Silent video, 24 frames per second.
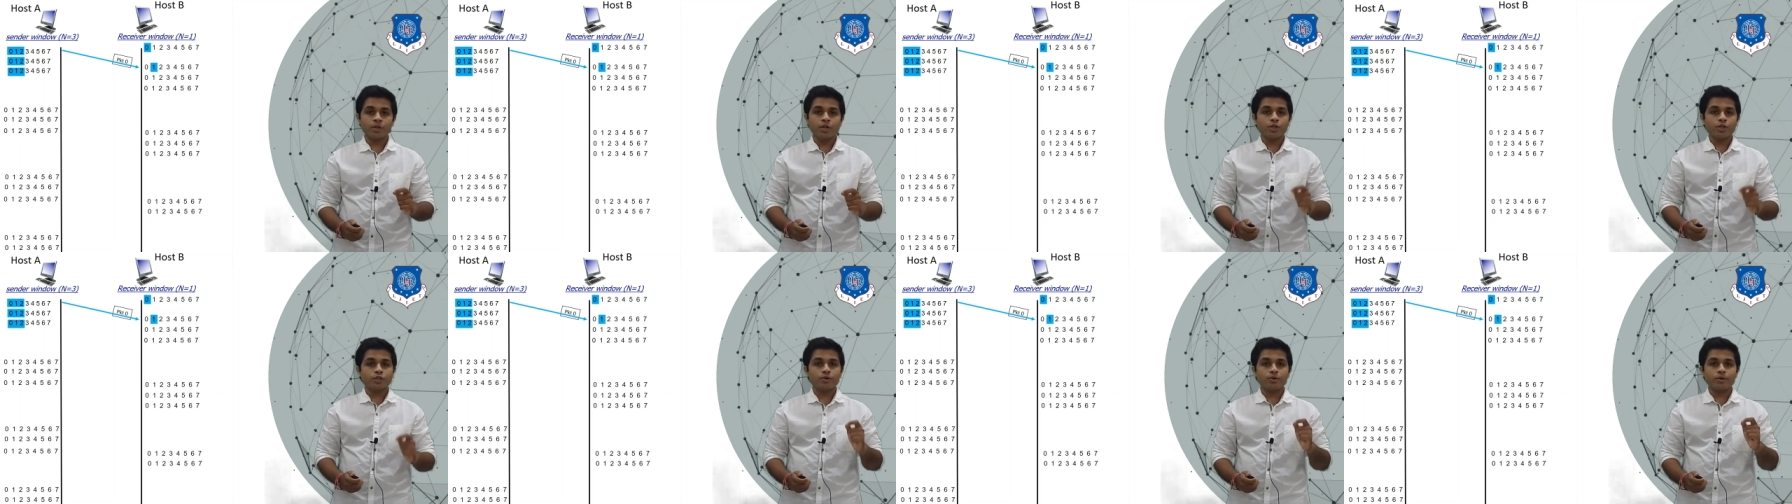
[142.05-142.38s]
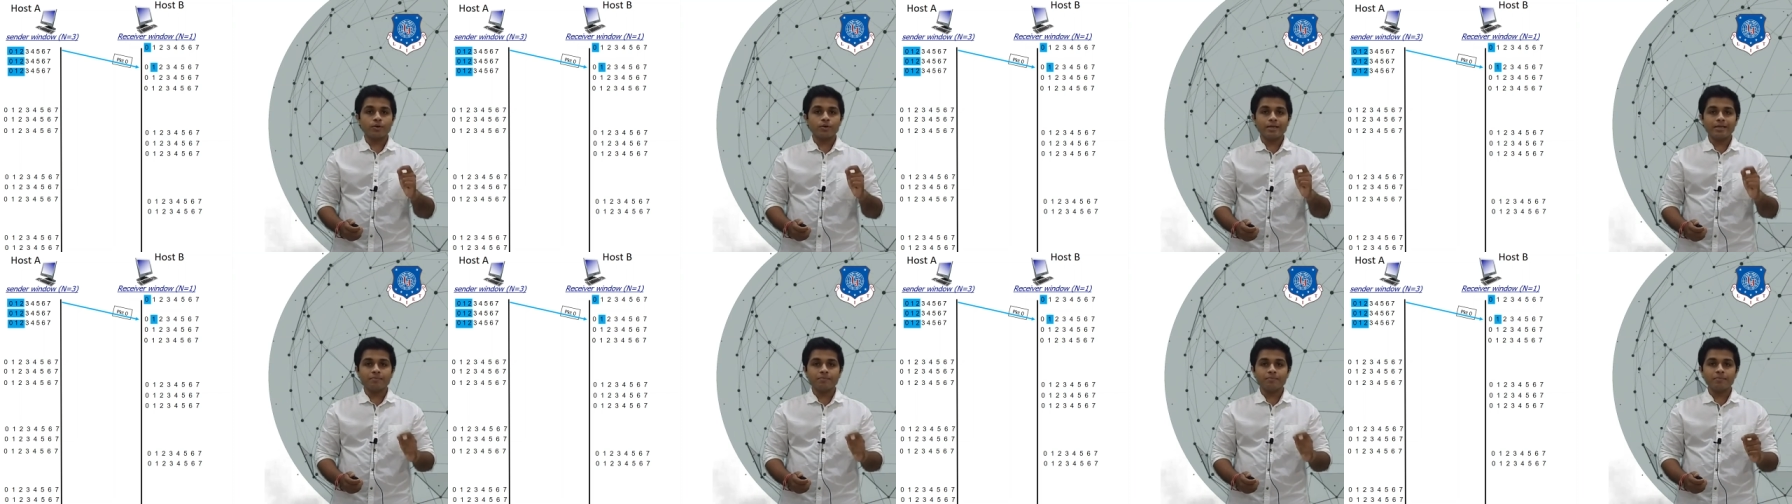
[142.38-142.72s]
So
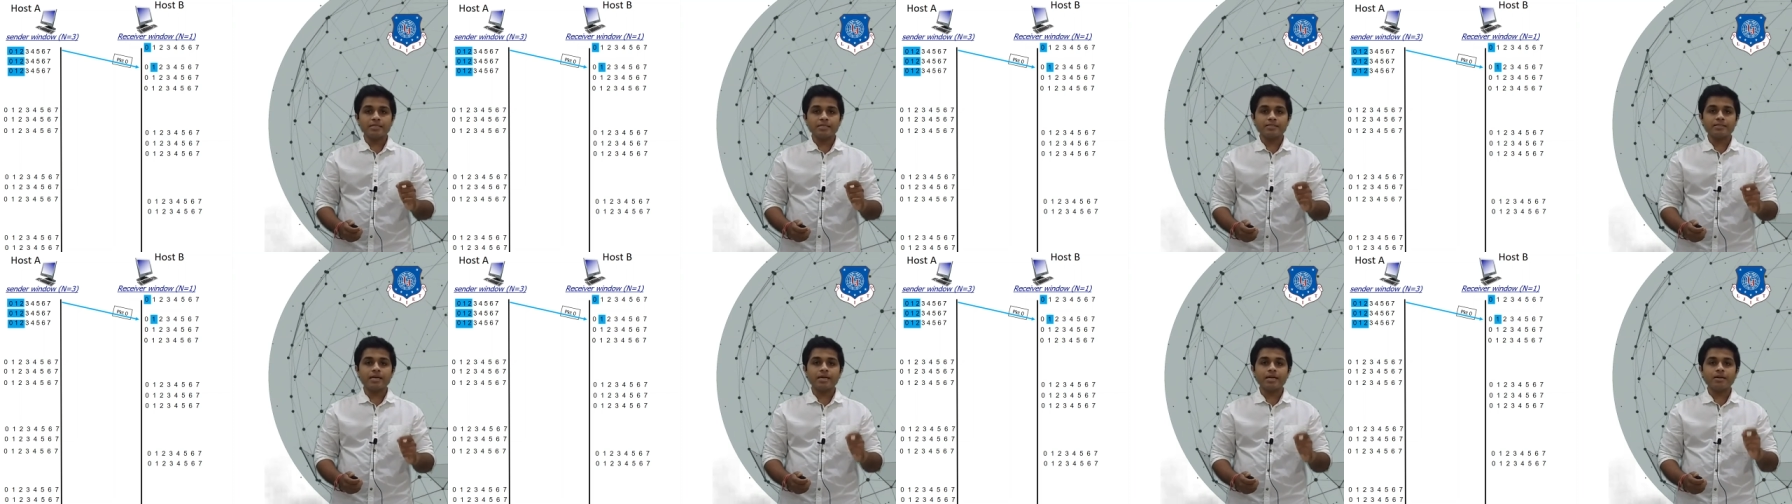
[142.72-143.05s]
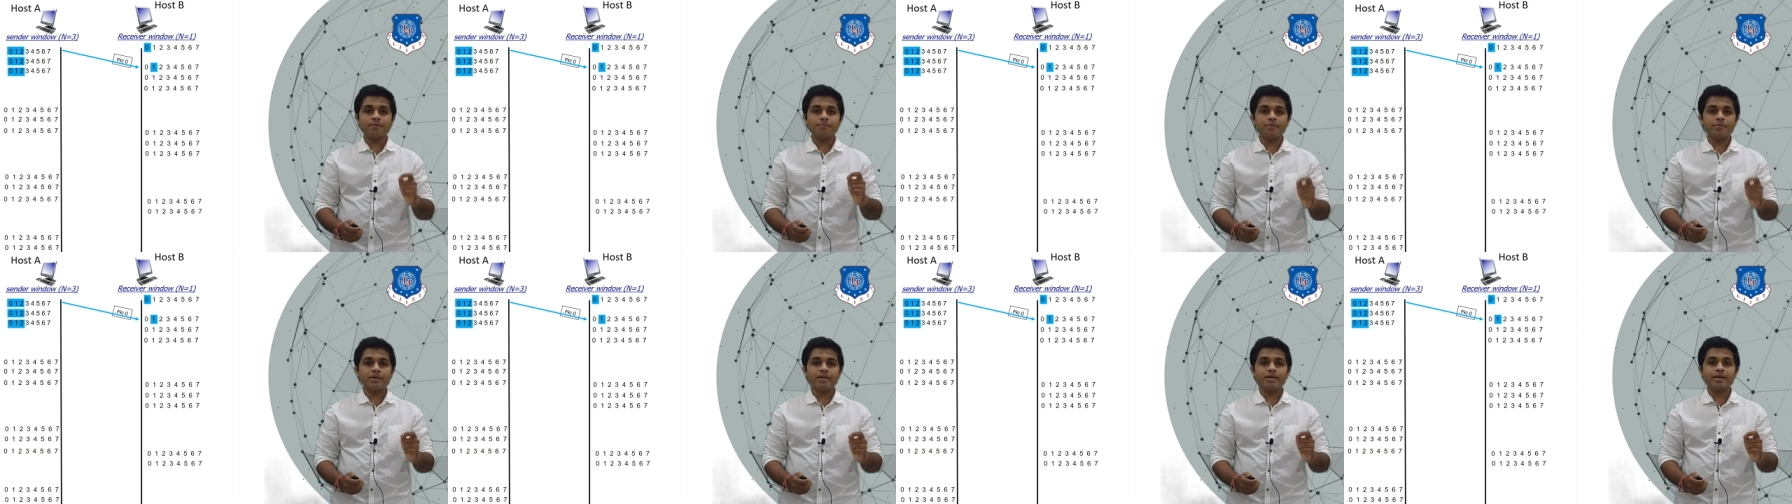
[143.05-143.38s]
it means
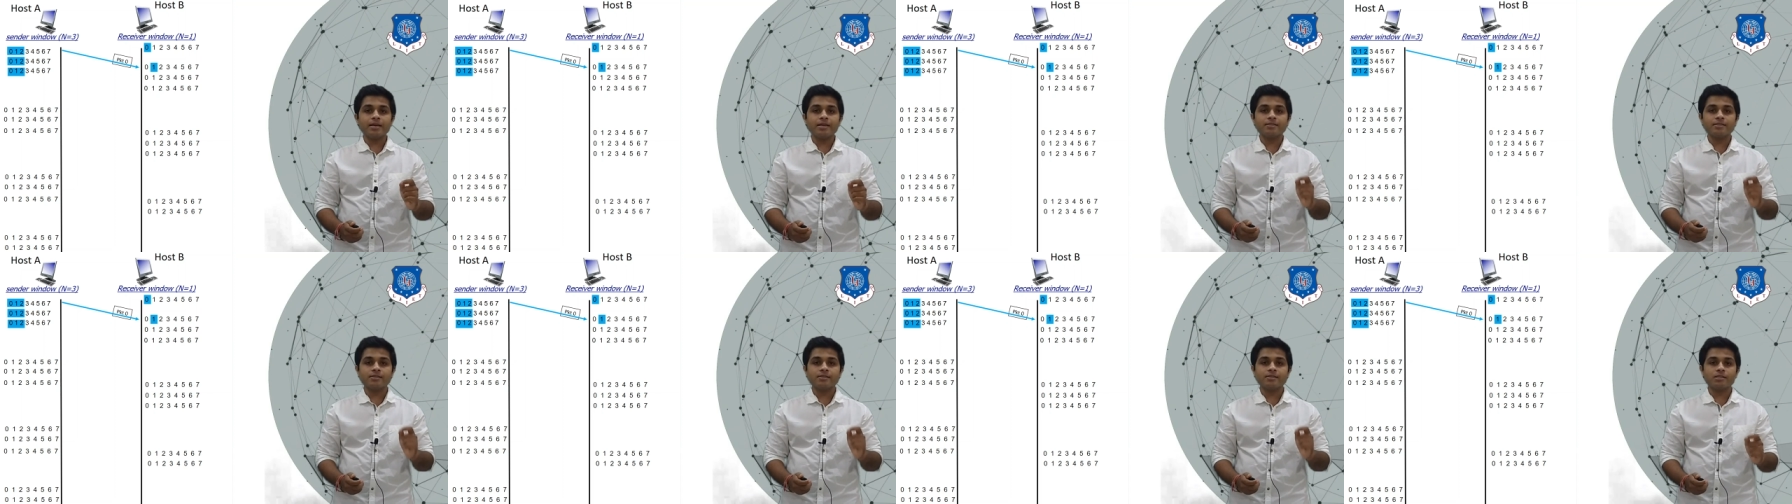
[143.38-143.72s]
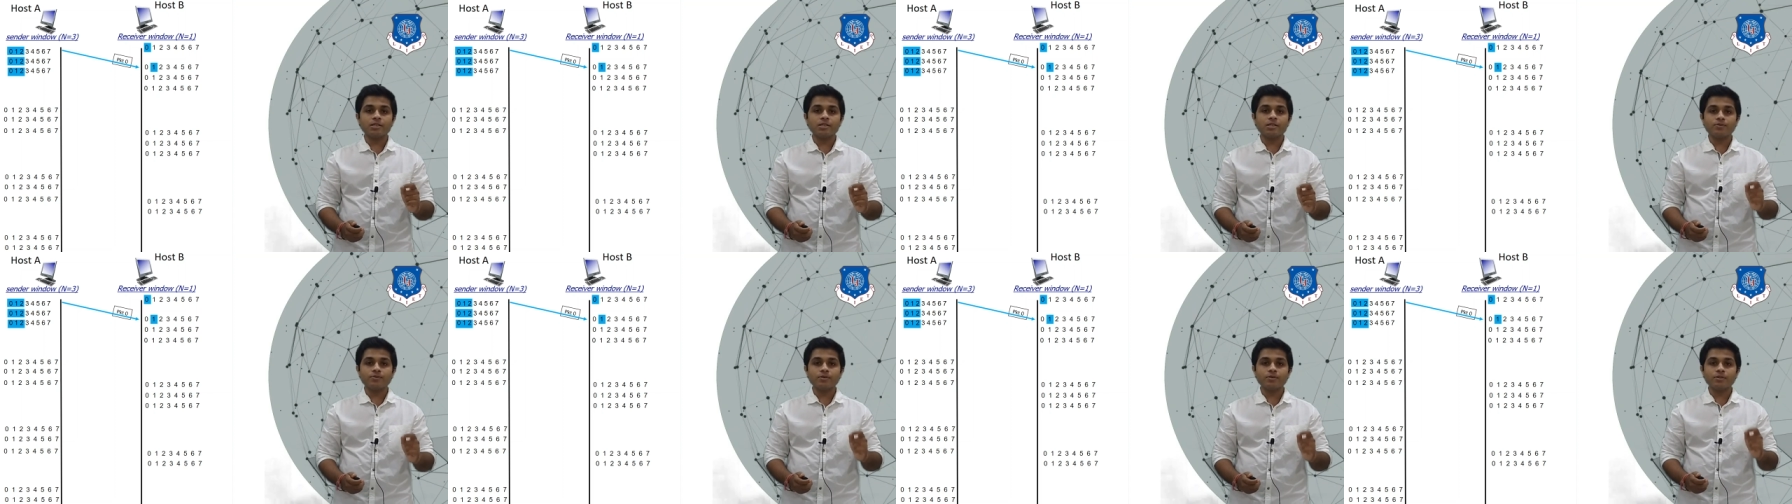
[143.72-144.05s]
that B has
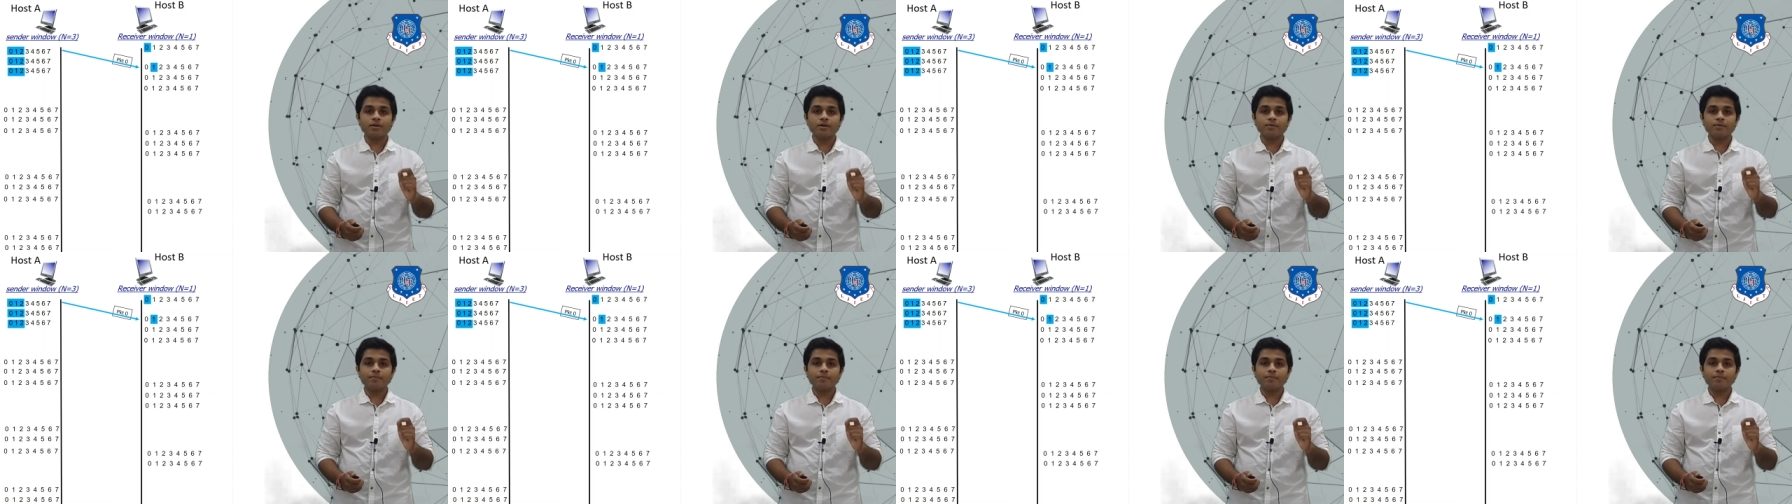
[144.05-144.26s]
received the